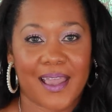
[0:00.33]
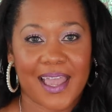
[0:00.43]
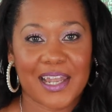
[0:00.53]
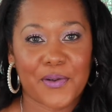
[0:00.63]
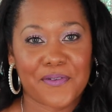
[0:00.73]

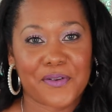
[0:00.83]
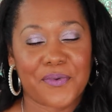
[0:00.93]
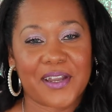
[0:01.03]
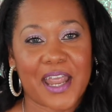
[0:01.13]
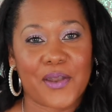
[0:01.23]
Hello
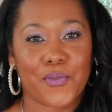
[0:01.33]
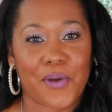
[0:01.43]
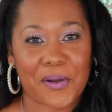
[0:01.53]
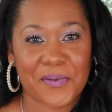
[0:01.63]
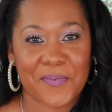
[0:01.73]
everyone and
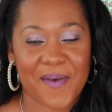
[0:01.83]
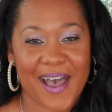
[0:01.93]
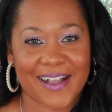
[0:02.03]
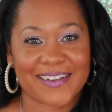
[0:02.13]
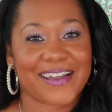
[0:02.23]
welcome
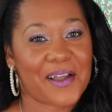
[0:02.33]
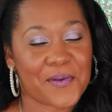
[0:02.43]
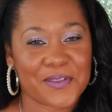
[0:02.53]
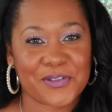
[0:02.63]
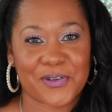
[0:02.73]
back. I
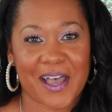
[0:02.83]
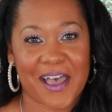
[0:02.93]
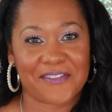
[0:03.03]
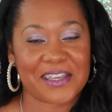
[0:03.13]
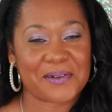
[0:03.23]
hope that you're all
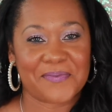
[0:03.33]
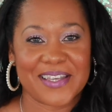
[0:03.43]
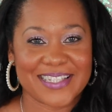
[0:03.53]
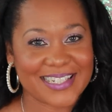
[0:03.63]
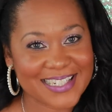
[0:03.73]
having an
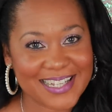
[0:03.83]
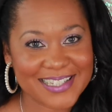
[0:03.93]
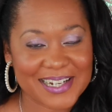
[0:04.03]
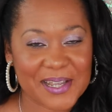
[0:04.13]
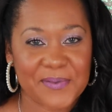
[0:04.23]
amazing day
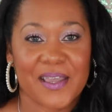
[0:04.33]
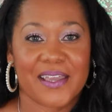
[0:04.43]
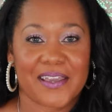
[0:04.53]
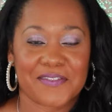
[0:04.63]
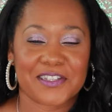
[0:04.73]
today.
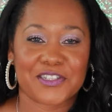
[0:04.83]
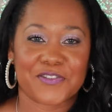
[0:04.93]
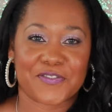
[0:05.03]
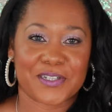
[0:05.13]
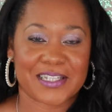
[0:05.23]
If this is your
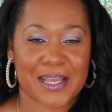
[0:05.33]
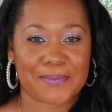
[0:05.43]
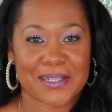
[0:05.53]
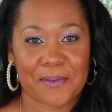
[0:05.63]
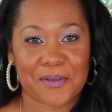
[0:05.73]
first time
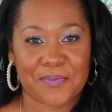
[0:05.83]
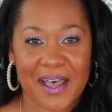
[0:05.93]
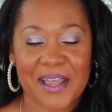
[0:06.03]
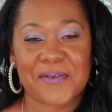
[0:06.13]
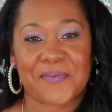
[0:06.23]
stopping
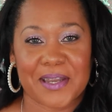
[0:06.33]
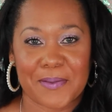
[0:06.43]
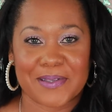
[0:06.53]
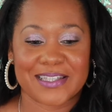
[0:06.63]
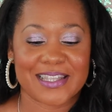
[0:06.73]
by, my
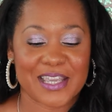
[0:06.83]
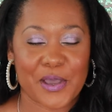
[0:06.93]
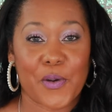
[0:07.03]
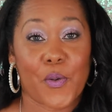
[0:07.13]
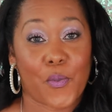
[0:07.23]
name is
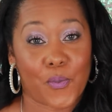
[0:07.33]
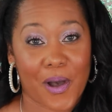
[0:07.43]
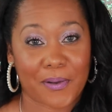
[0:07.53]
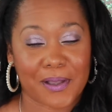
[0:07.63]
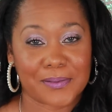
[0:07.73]
Theo.
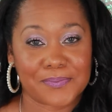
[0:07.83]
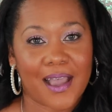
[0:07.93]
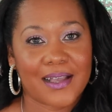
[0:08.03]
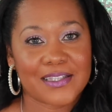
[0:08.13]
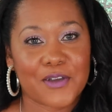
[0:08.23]
Welcome.
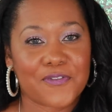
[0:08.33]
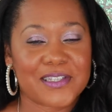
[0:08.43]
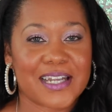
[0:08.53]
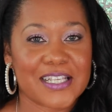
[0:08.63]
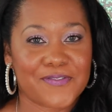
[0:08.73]
So for
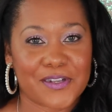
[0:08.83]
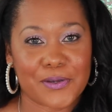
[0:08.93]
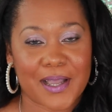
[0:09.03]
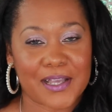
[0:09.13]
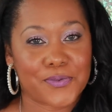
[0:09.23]
today's video,
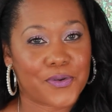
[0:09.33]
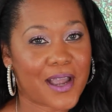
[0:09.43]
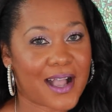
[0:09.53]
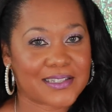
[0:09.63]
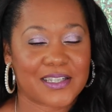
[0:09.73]
guys, we're
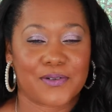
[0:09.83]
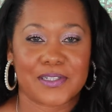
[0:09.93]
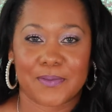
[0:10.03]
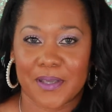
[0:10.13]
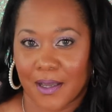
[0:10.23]
actually going
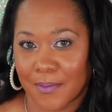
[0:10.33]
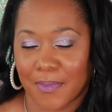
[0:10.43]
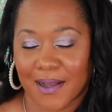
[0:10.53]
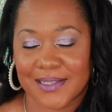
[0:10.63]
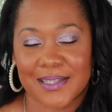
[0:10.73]
to be
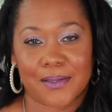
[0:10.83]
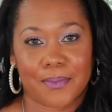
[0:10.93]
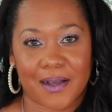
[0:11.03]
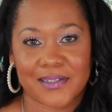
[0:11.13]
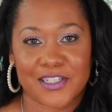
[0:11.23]
unboxing the
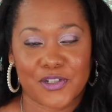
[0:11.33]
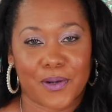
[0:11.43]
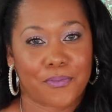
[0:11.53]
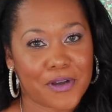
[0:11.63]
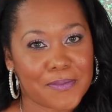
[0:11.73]

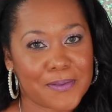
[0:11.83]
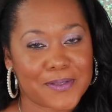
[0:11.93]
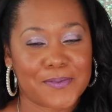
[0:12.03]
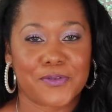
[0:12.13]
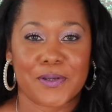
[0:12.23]
Boxycharm Premium
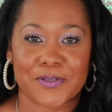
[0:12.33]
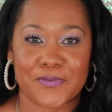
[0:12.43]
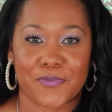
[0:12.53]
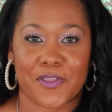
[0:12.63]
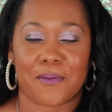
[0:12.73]

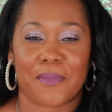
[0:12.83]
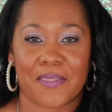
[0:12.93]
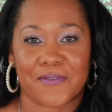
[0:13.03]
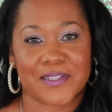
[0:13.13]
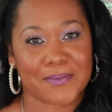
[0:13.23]
subscription for the
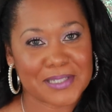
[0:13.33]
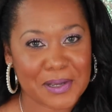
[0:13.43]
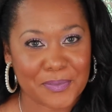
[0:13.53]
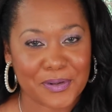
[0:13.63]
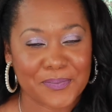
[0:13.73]
month of
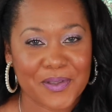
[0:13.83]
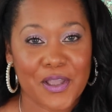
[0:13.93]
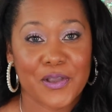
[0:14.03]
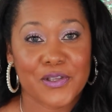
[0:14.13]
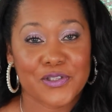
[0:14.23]
September.
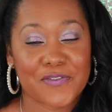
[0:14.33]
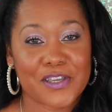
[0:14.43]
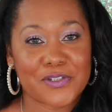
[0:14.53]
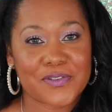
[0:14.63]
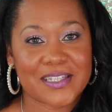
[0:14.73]
So if
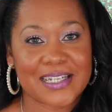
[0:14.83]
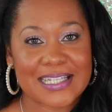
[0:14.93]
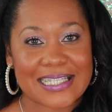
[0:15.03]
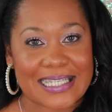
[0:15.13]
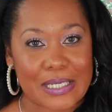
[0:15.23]
you're interested in
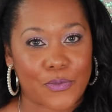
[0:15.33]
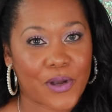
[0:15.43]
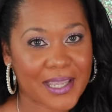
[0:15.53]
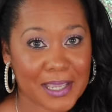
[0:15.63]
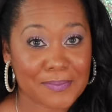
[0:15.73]
seeing
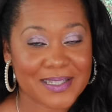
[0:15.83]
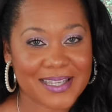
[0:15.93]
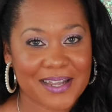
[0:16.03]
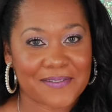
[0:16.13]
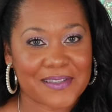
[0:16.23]
what came
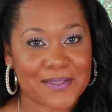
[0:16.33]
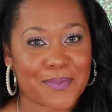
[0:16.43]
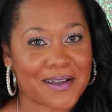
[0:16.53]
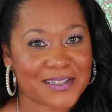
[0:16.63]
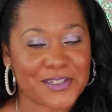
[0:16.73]
inside of this
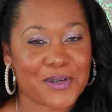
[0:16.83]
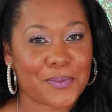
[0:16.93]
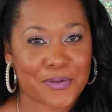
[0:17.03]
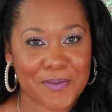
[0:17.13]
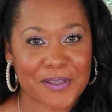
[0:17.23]

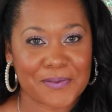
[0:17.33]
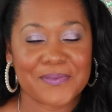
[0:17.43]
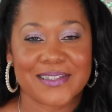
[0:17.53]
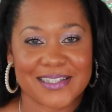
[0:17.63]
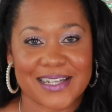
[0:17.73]
Boxycharm Premium,
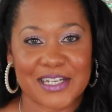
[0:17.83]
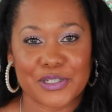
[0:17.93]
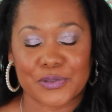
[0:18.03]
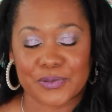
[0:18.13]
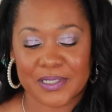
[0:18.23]
stay
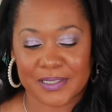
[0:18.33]
tuned.